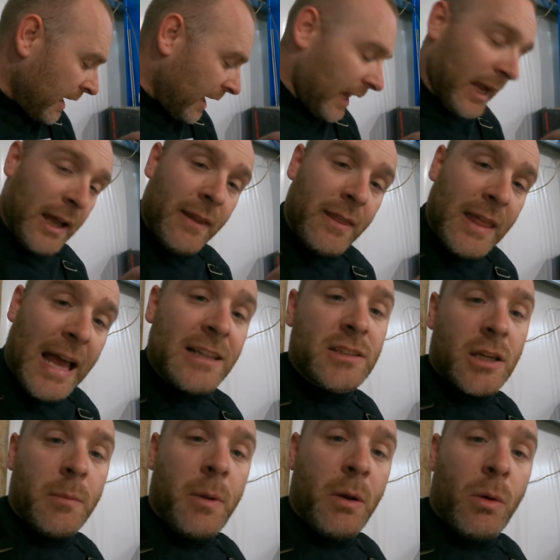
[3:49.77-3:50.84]
and that's
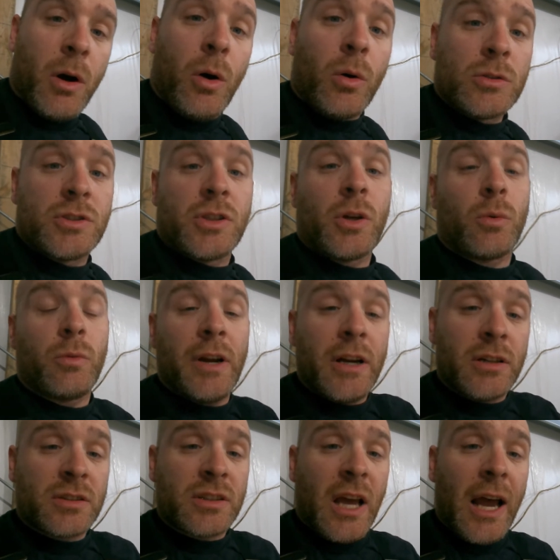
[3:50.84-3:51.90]
gonna be what holds the
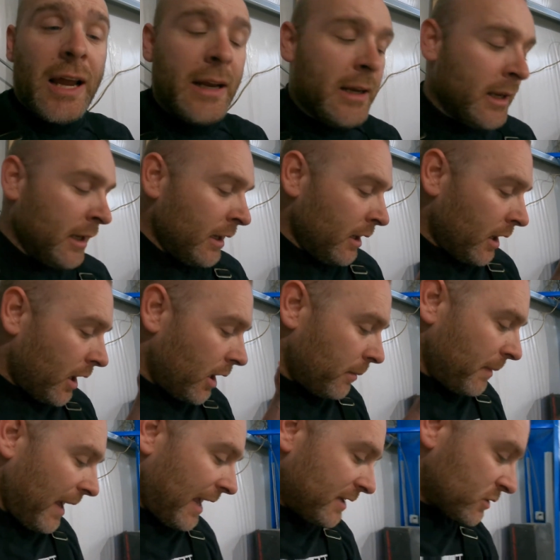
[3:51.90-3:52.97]
rear side,
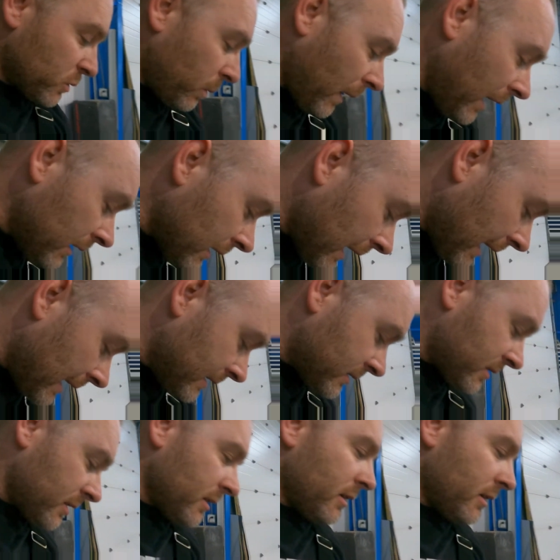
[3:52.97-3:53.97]
as well as